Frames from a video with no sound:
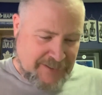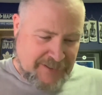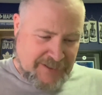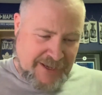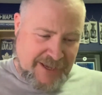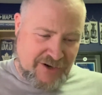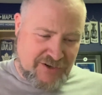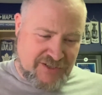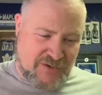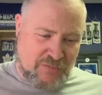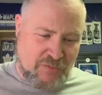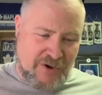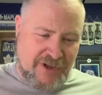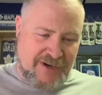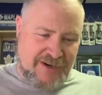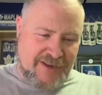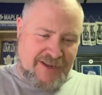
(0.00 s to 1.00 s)
Anderson
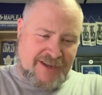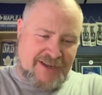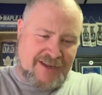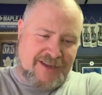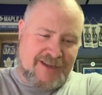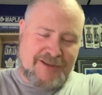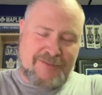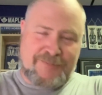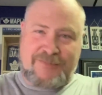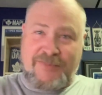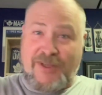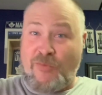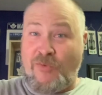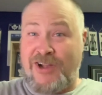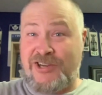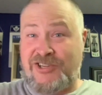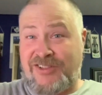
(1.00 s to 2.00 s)
won. I
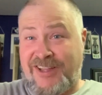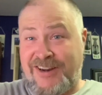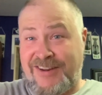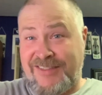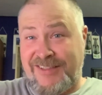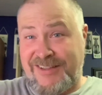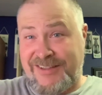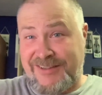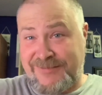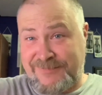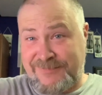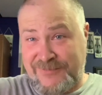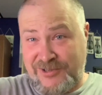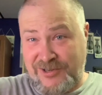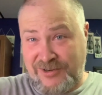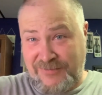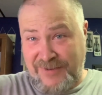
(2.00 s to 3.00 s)
watched a lot of the
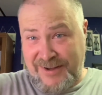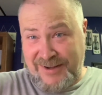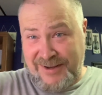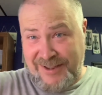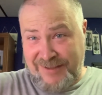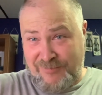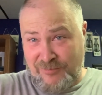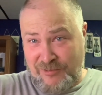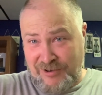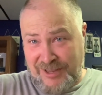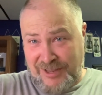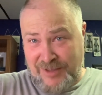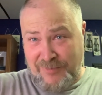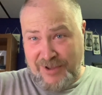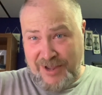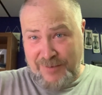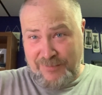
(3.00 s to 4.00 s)
Dirk Van Dijvenbode
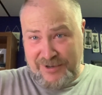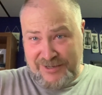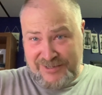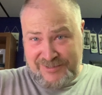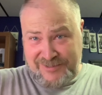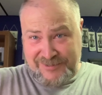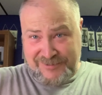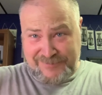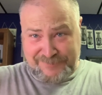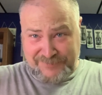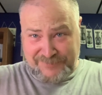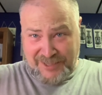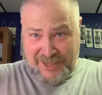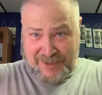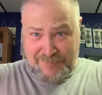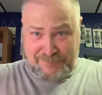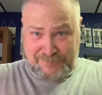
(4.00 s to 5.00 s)
Kim Huybrechts
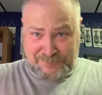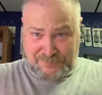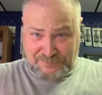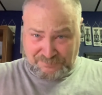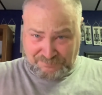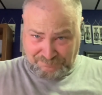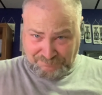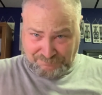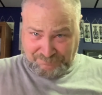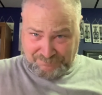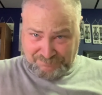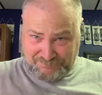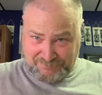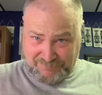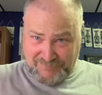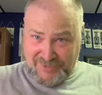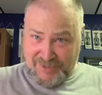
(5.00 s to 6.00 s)
game
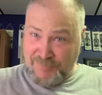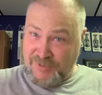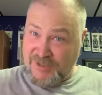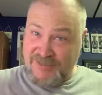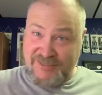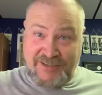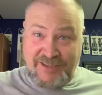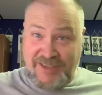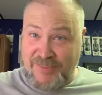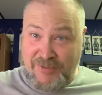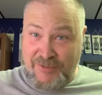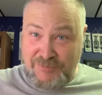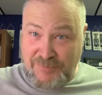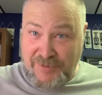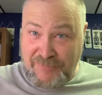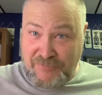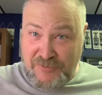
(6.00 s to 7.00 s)
because, again, that
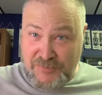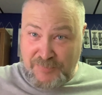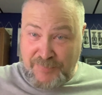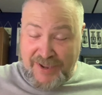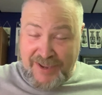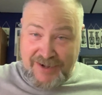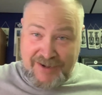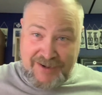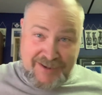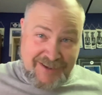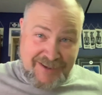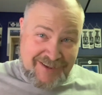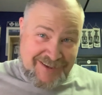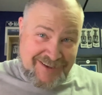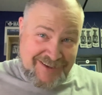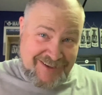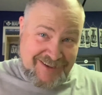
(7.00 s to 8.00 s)
was my first bet.
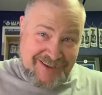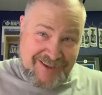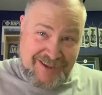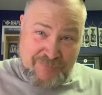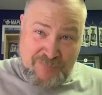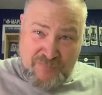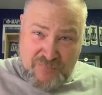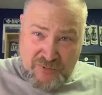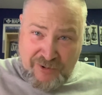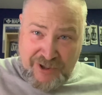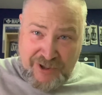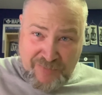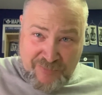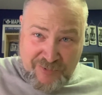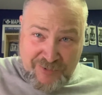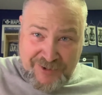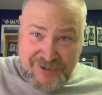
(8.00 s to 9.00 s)
And boy, oh
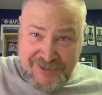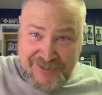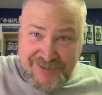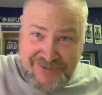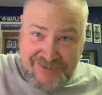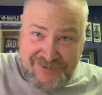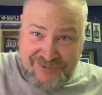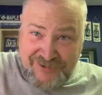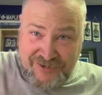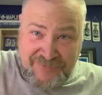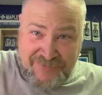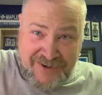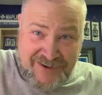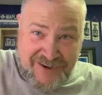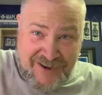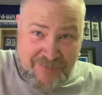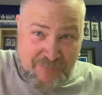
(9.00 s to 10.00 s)
boy, Dirk
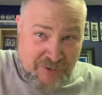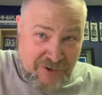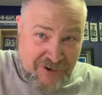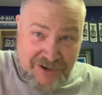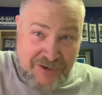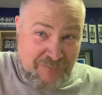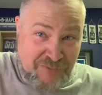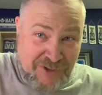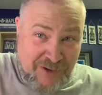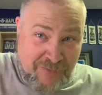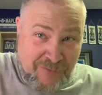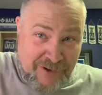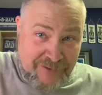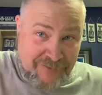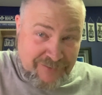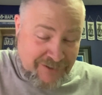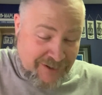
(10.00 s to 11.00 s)
Van Dijvenbode didn't play
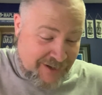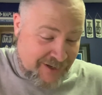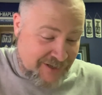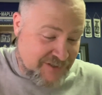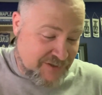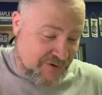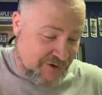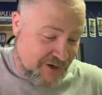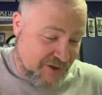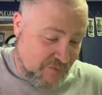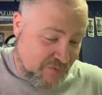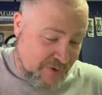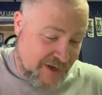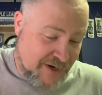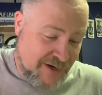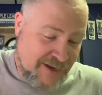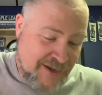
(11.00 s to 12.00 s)
well. Still got the
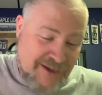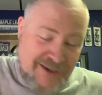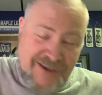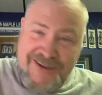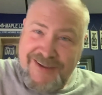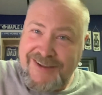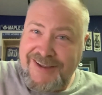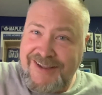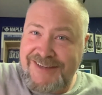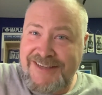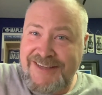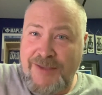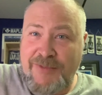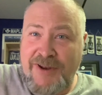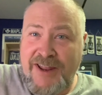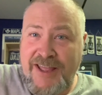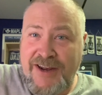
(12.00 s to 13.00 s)
win.
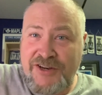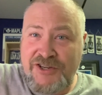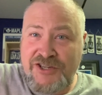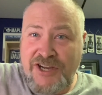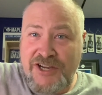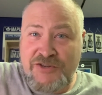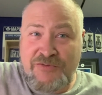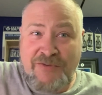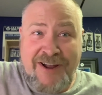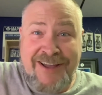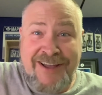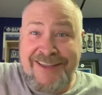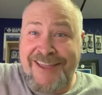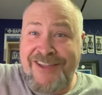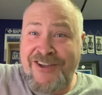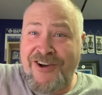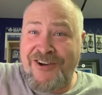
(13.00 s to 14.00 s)
Damon had a Josh Rock.
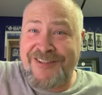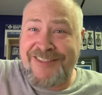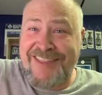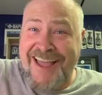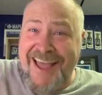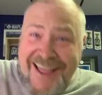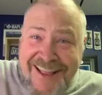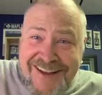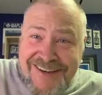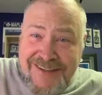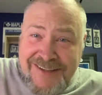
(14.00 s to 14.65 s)
I called that.